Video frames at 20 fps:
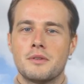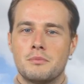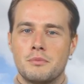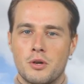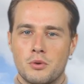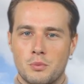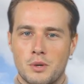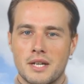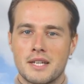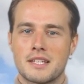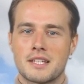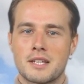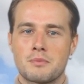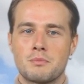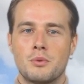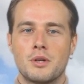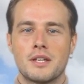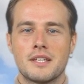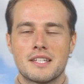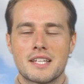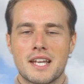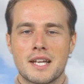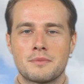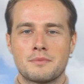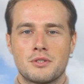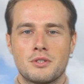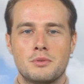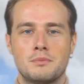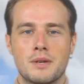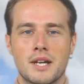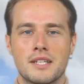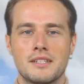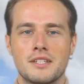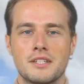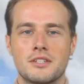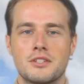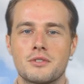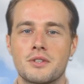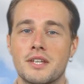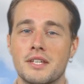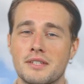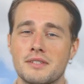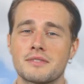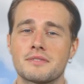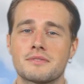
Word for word: But when isn't works council mandatory?